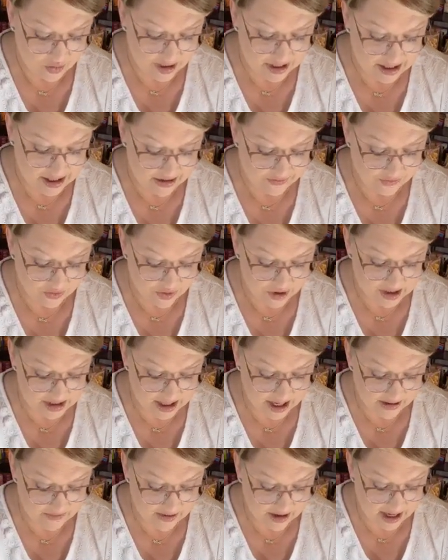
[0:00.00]

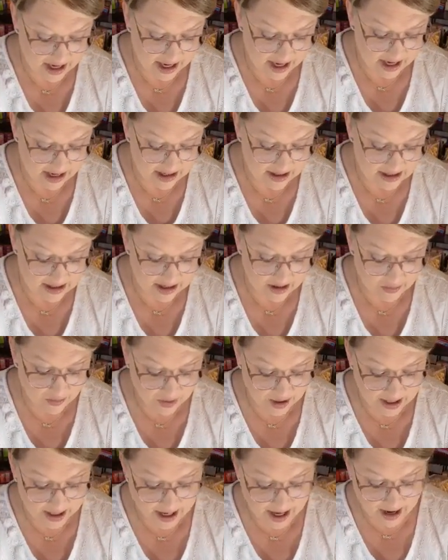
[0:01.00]
24/7. And
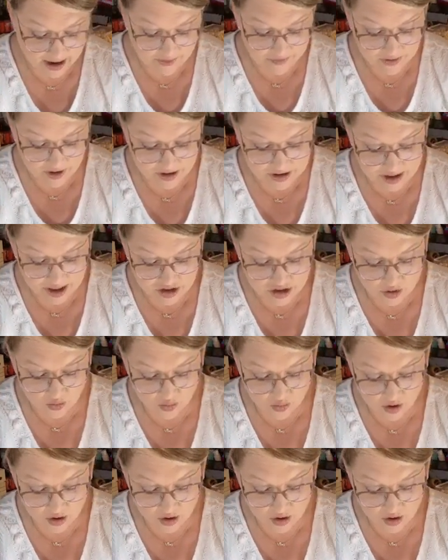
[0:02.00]
we have such